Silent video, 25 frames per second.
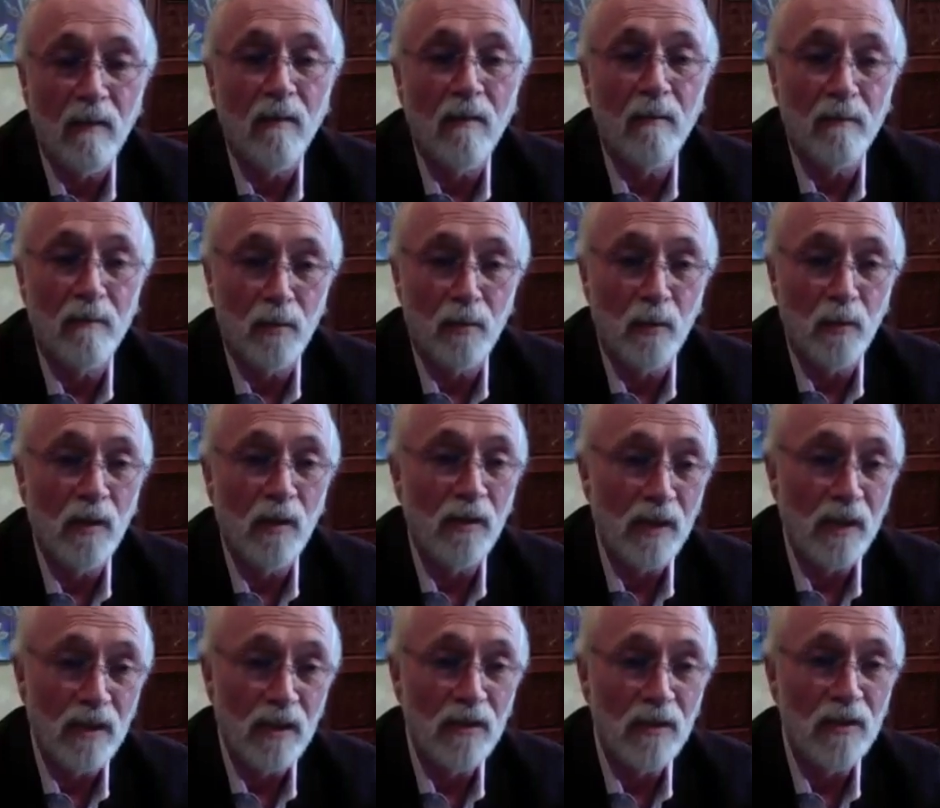
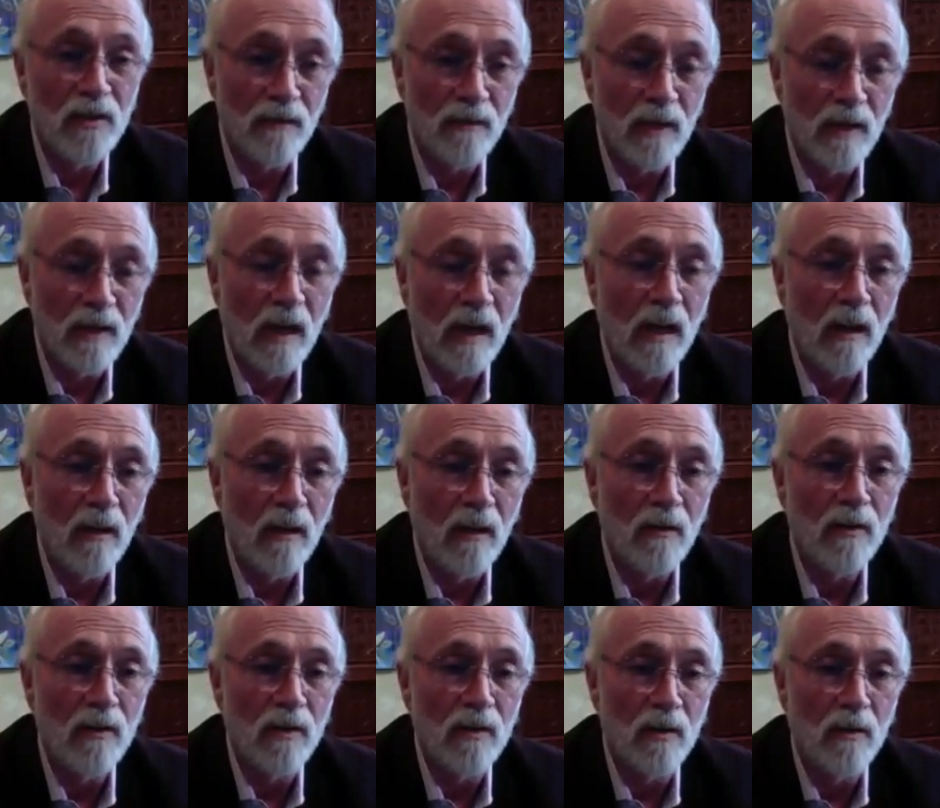trillions of
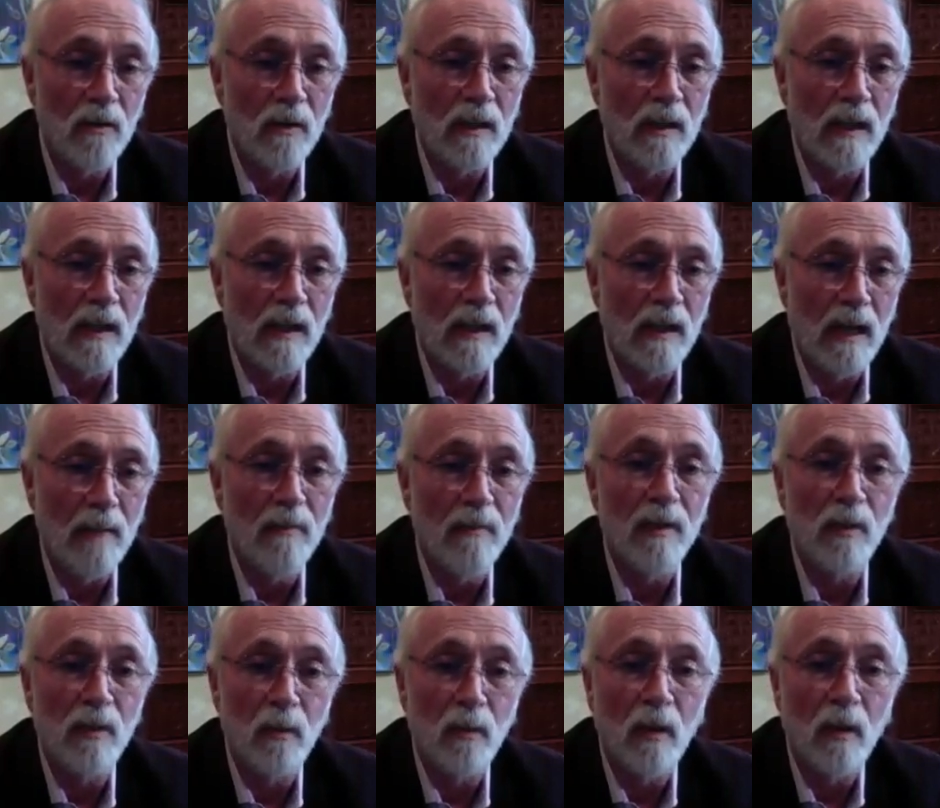dollars to accomplish
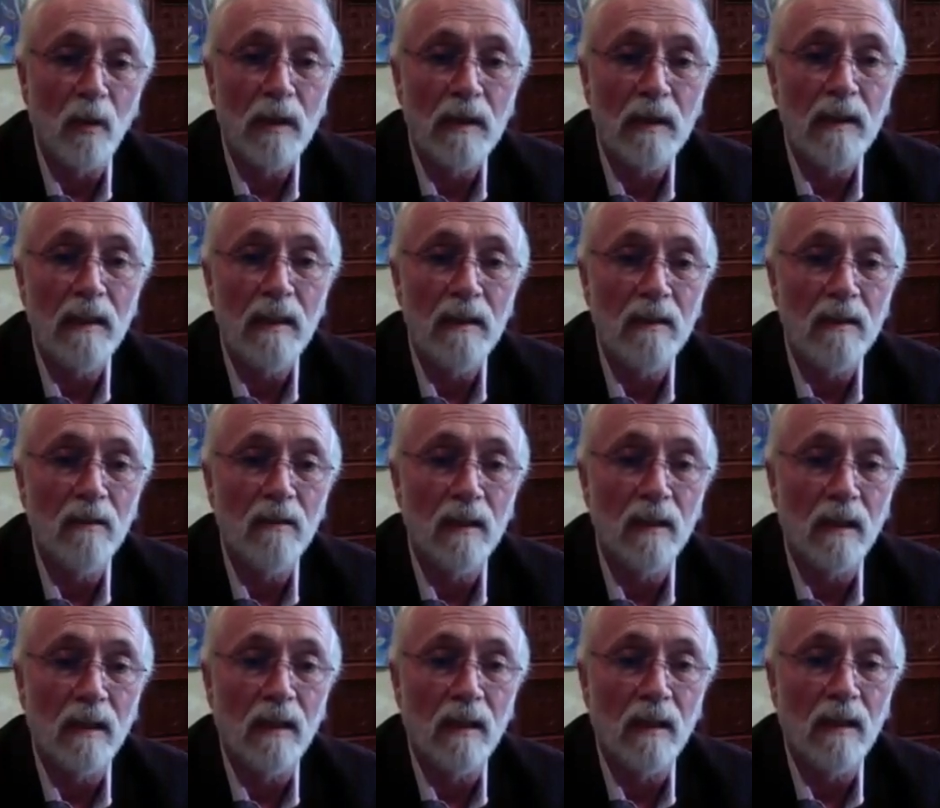what we need to in the
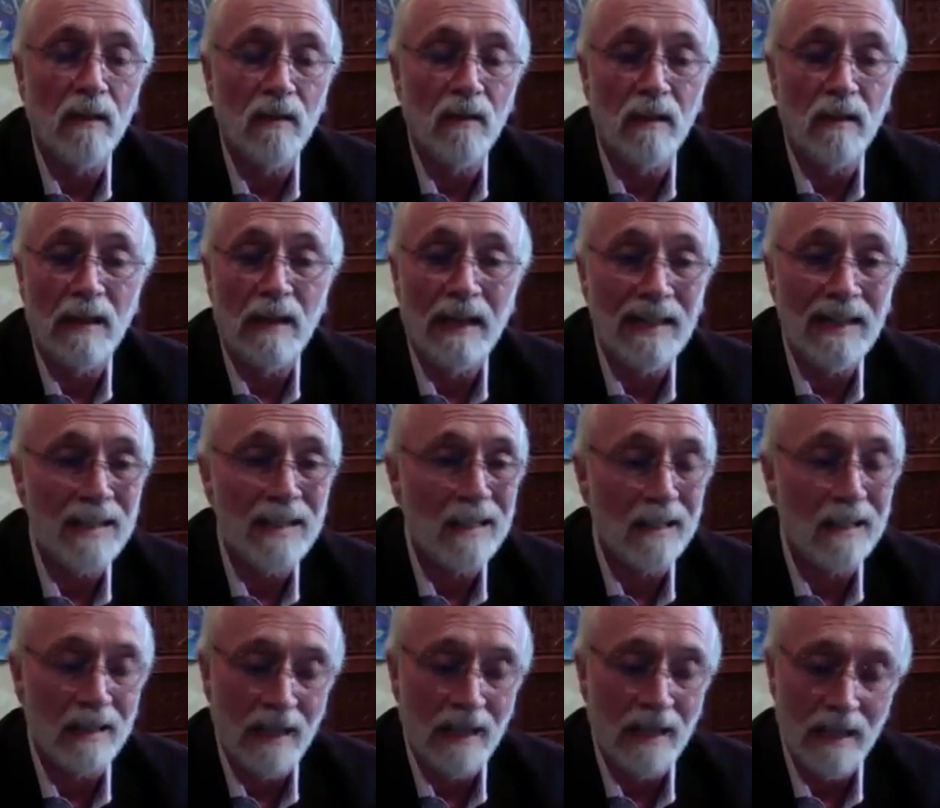country.
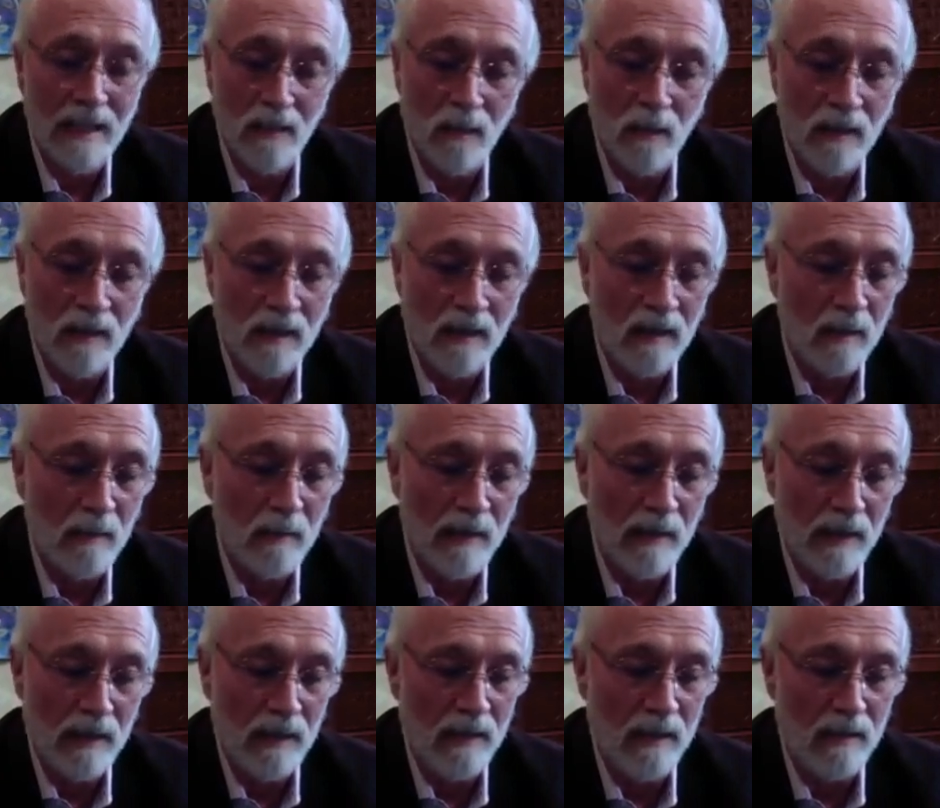That's what the
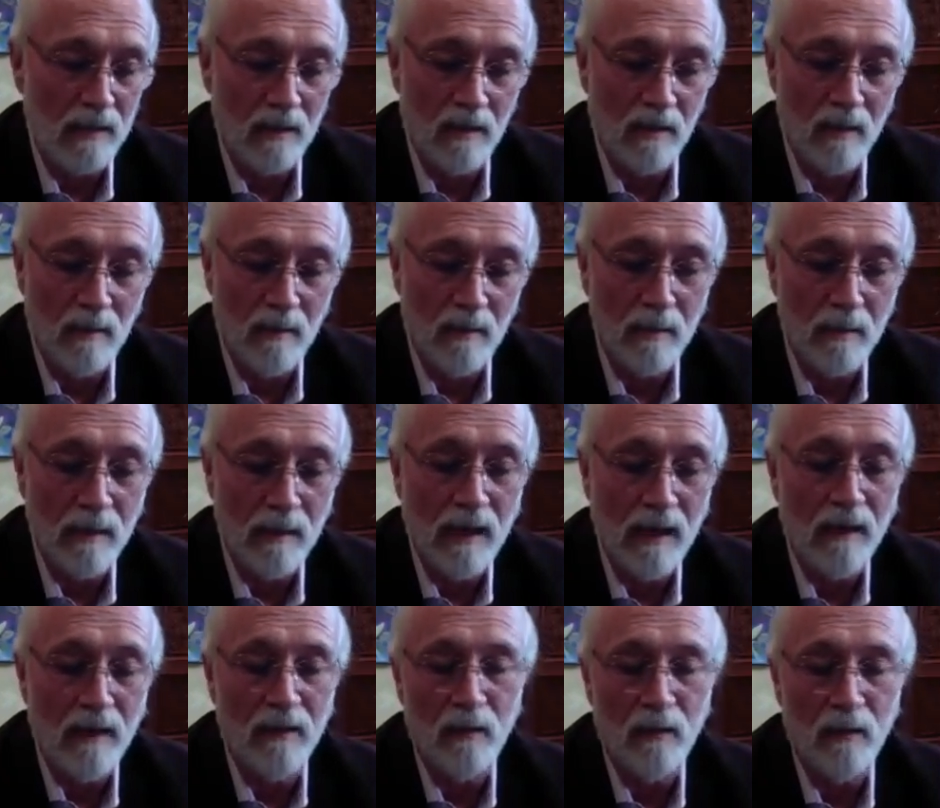debate is going to be
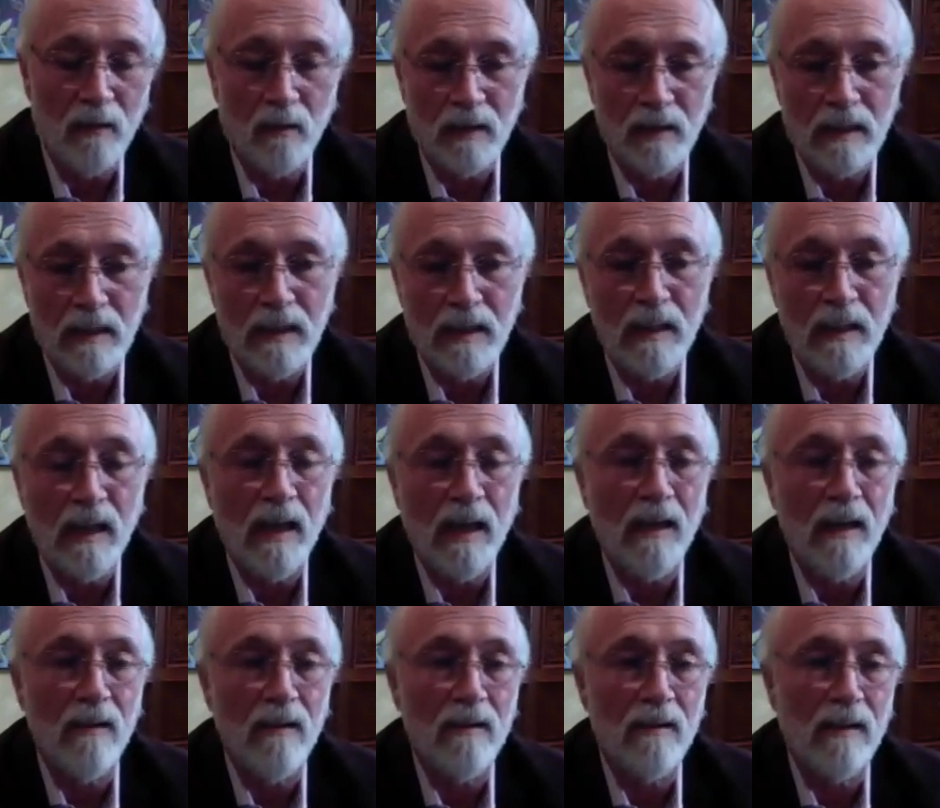about. Do we need
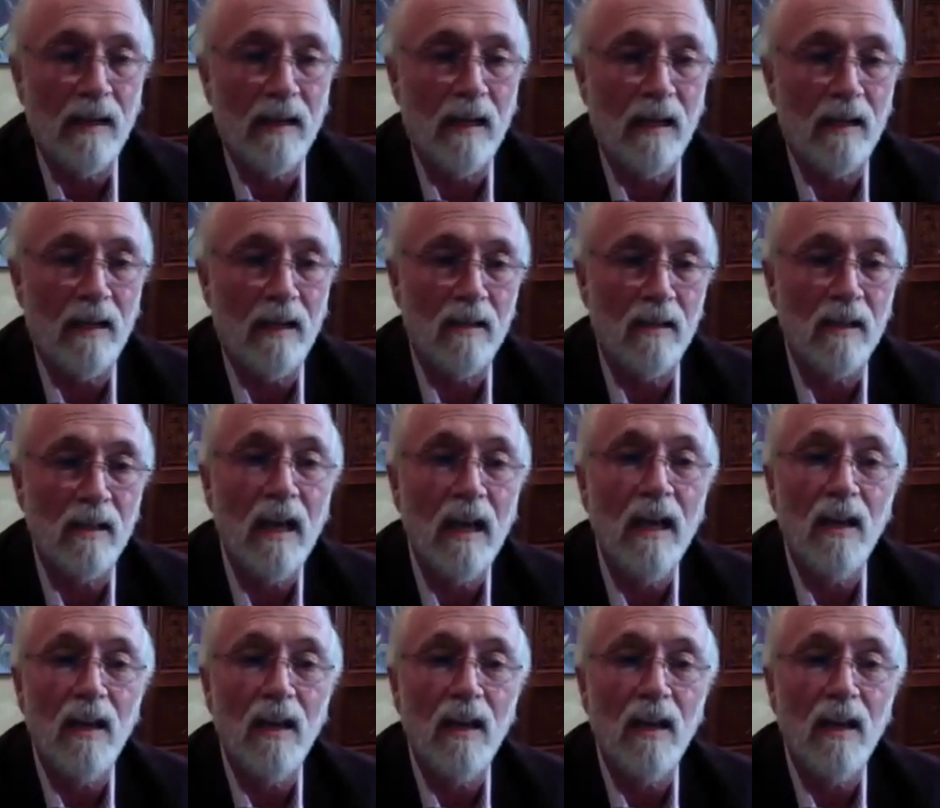higher taxes?